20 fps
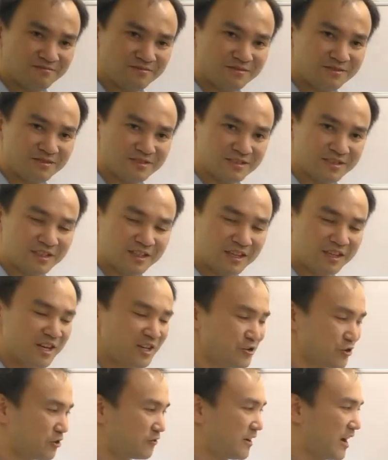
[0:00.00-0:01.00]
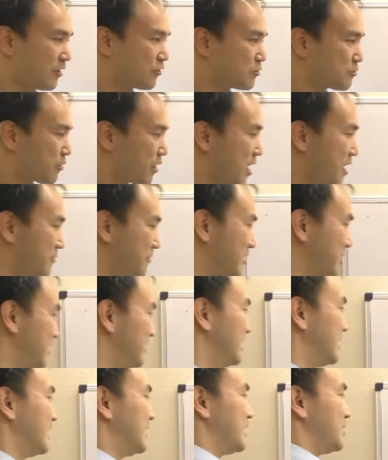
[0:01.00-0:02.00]
initial value problem here,
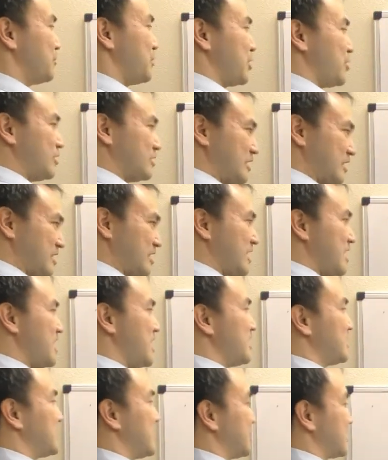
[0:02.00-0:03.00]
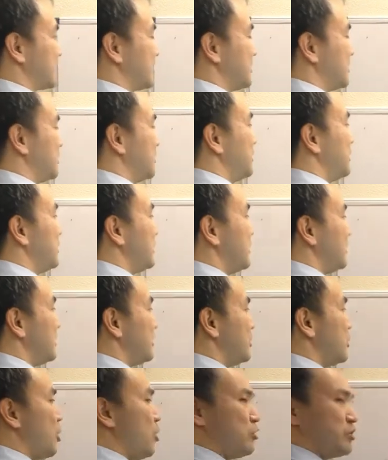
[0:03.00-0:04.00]
because it says that
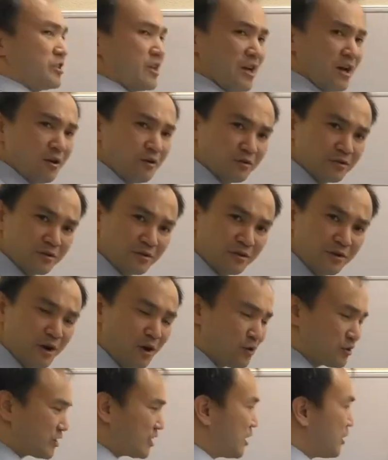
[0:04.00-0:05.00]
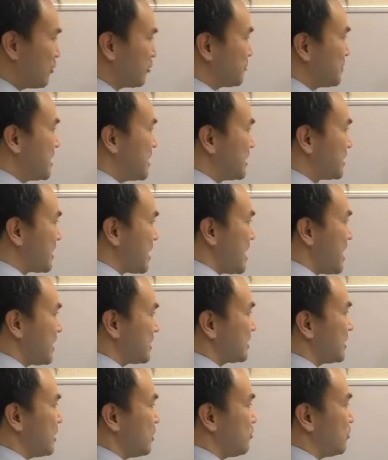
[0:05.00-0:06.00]
no sales means x
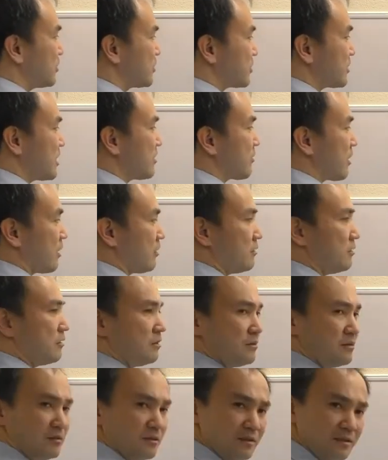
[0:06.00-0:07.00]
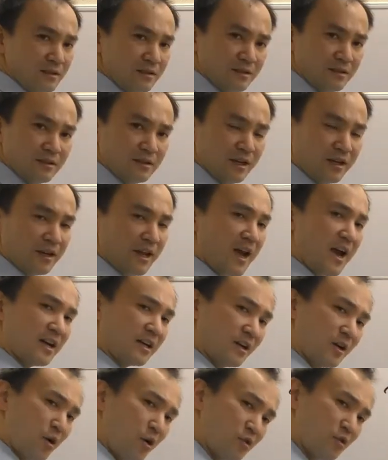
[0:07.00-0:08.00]
equals 0, and at
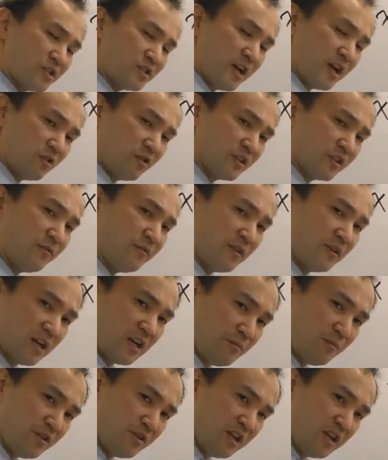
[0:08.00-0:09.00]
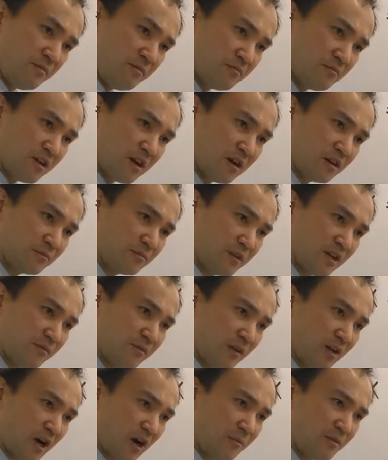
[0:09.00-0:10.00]
no sales, if the
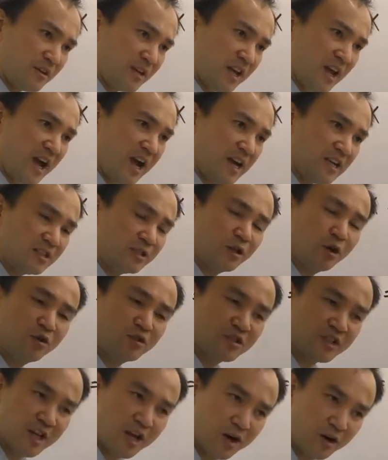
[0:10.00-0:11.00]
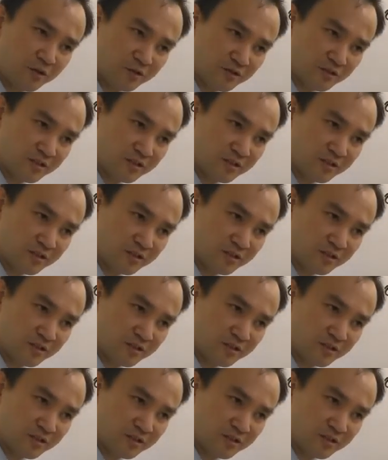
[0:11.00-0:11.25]
company has no sales,